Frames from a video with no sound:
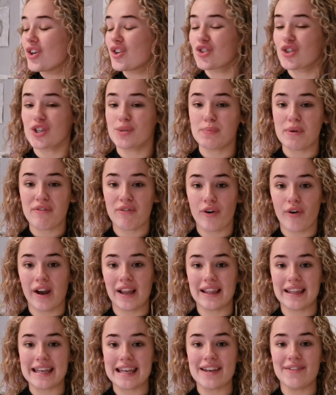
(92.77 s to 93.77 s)
just before
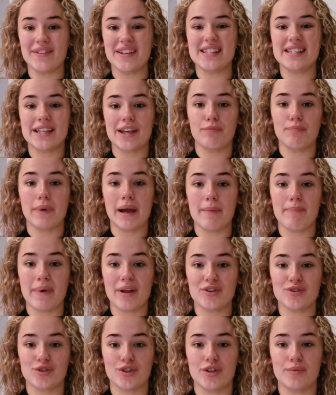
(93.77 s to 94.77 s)
I leave is give my
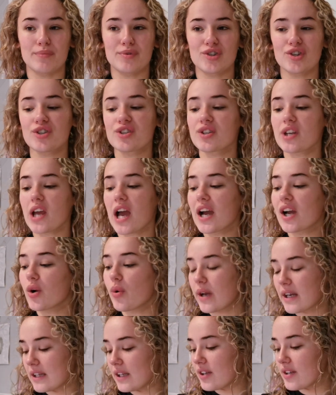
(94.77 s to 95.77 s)
bedroom just a
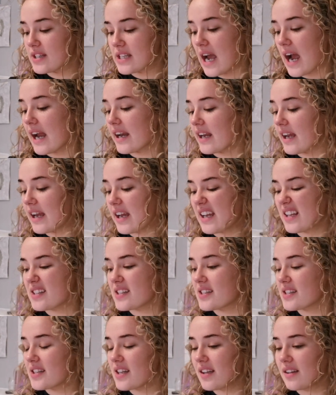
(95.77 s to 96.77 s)
quick little tidy. It's
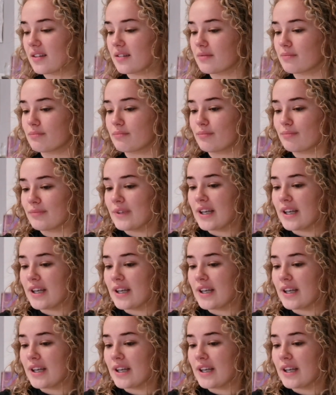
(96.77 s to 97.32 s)
still,